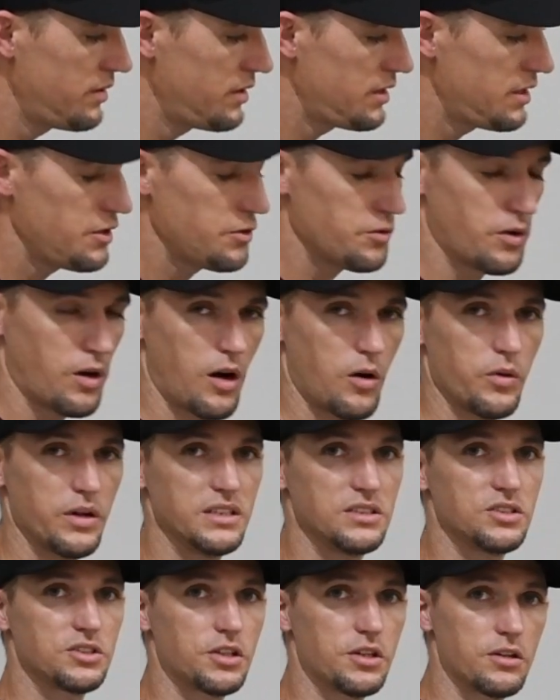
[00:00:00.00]
you would
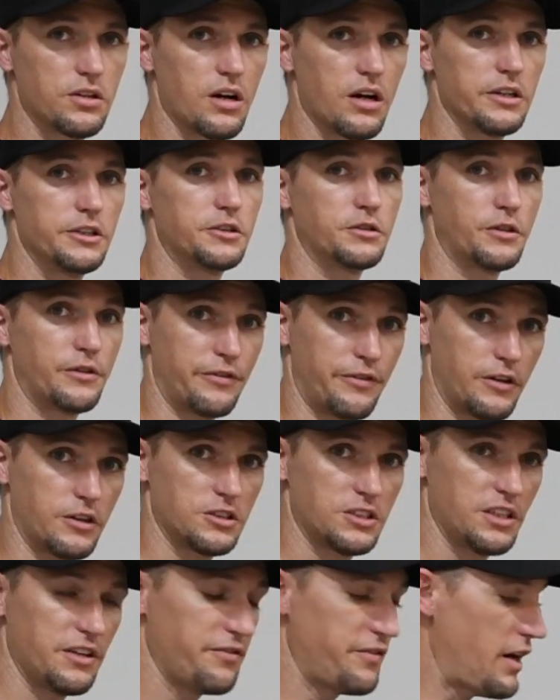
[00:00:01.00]
always turn on your
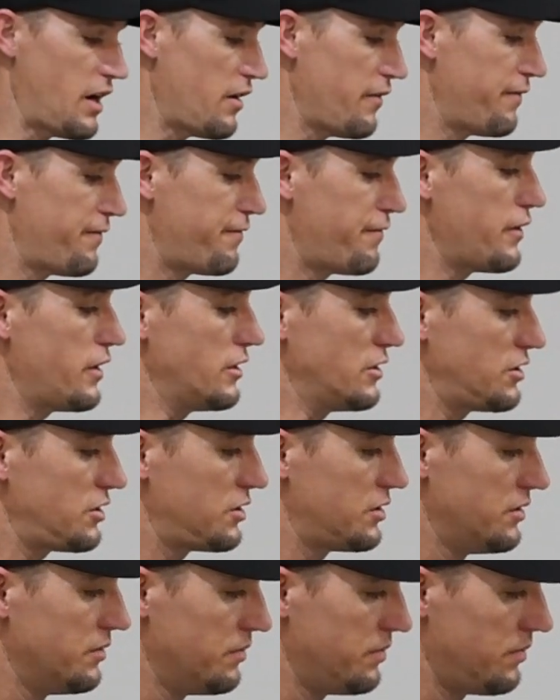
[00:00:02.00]
reversing valve
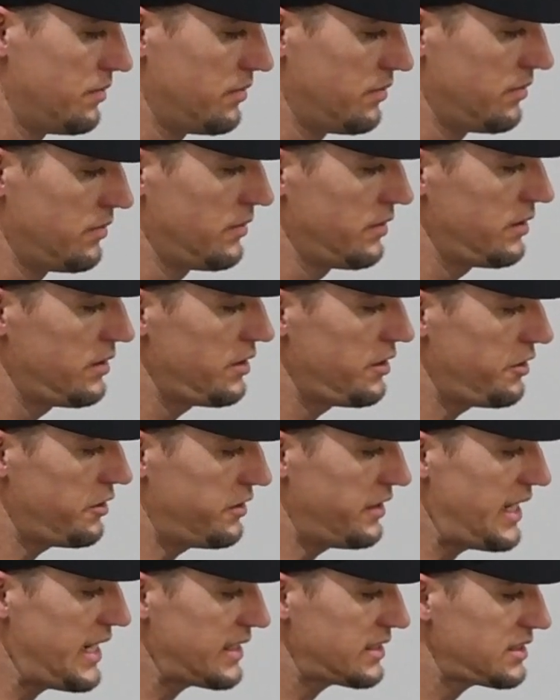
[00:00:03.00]
first. Your
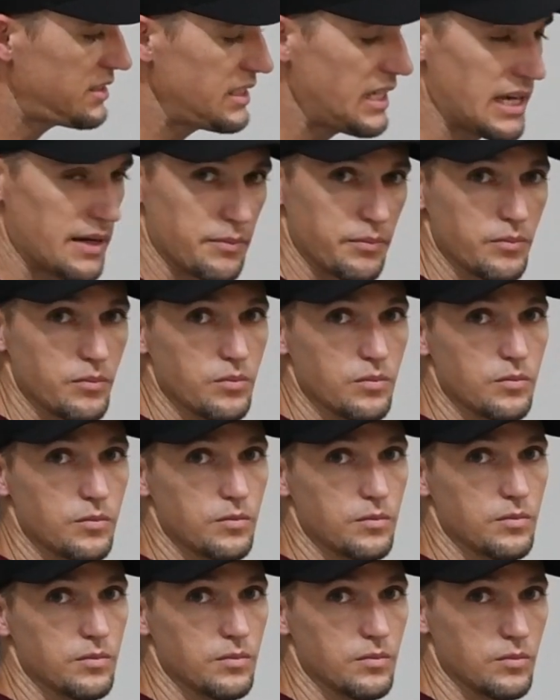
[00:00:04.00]
next step
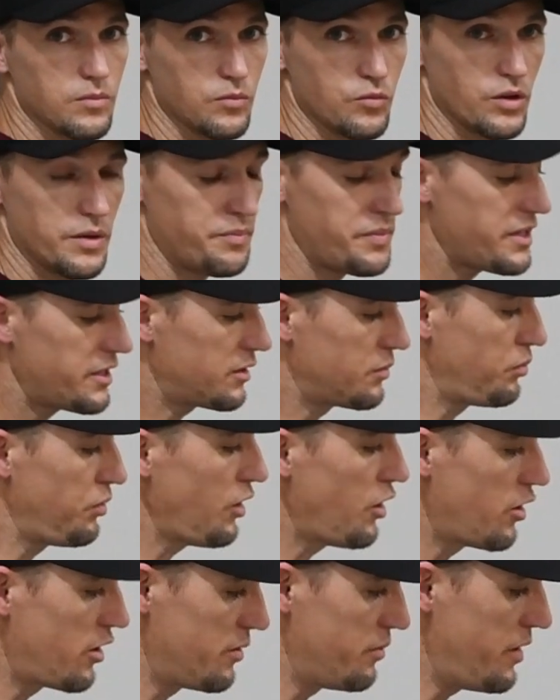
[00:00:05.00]
would be your
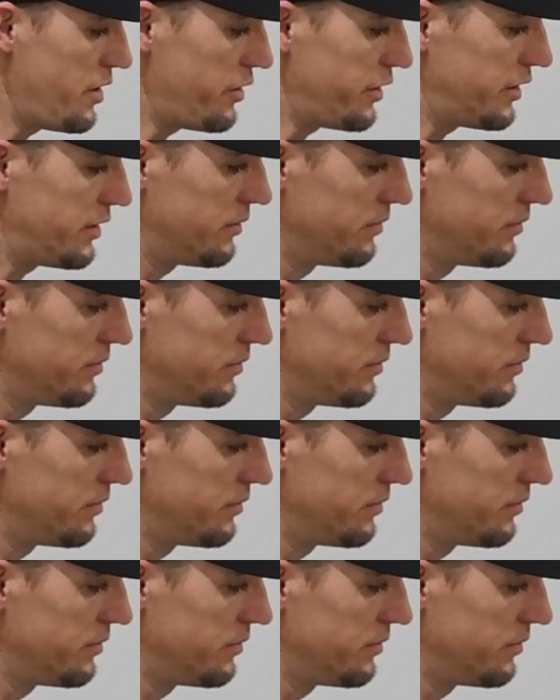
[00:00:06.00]
blower motor.